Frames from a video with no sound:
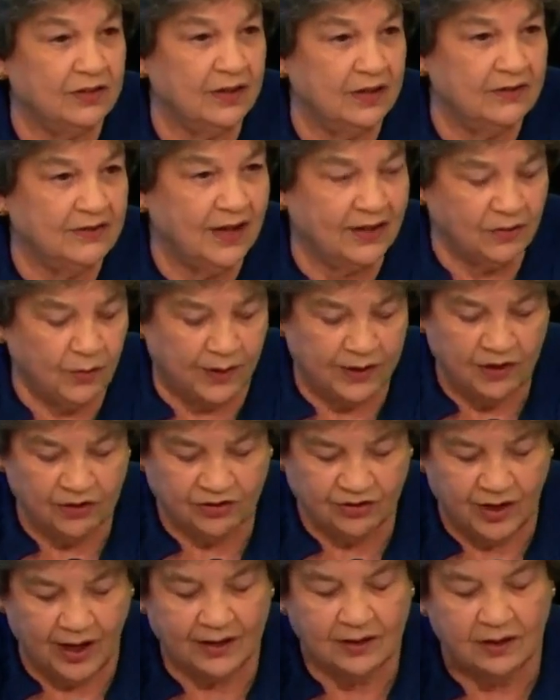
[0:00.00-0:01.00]
All of the
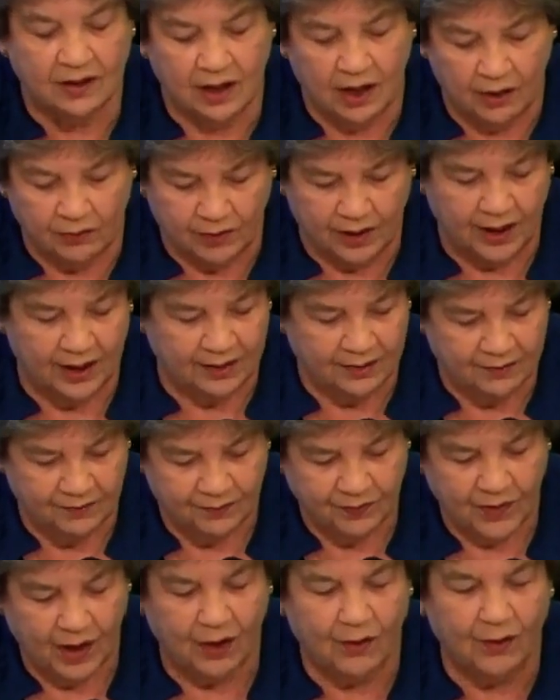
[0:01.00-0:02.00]
Rockefeller Foundation,